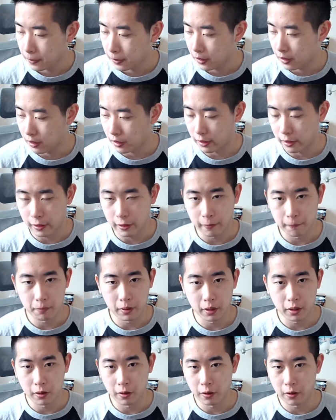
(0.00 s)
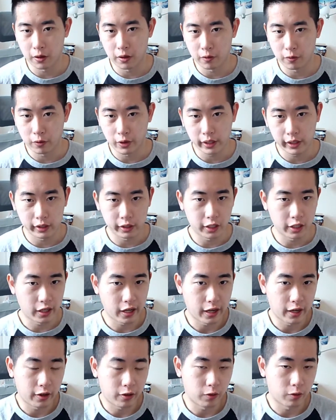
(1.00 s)
But in reality,
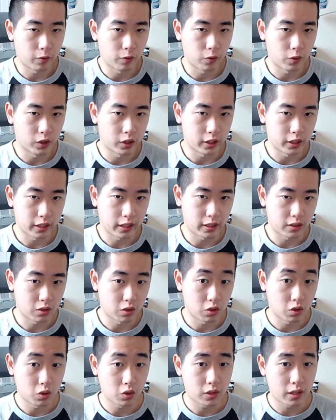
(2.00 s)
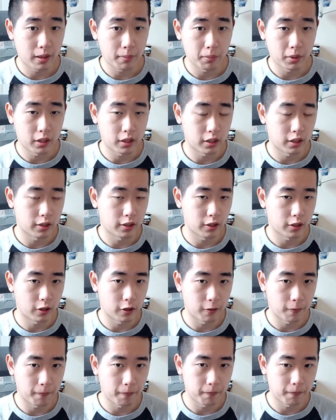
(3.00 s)
I don't really get to use that money.
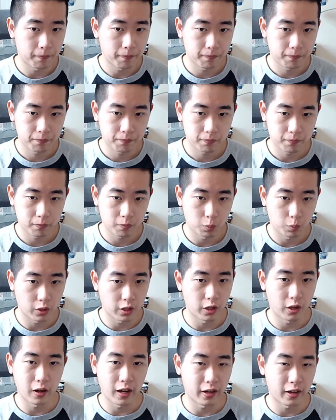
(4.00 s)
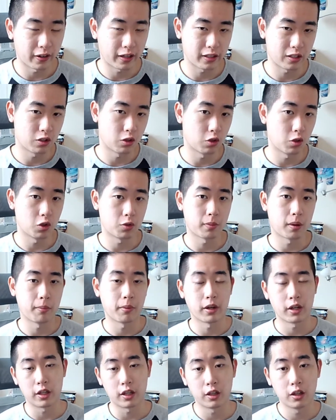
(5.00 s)
I don't get to use my
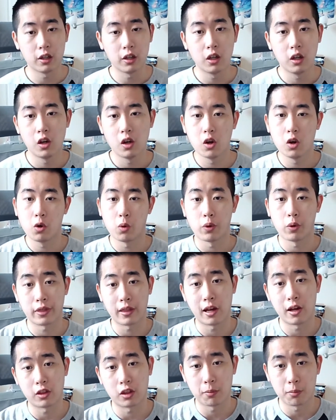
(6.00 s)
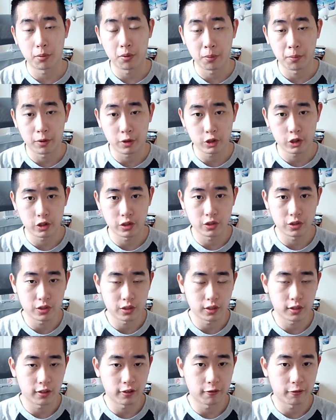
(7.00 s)
money without the permissions
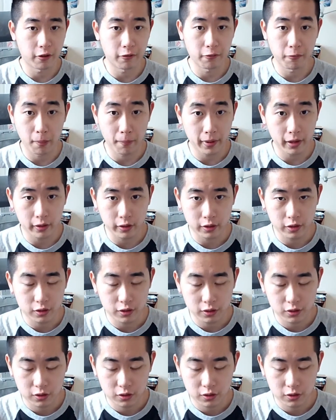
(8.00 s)
of my parents.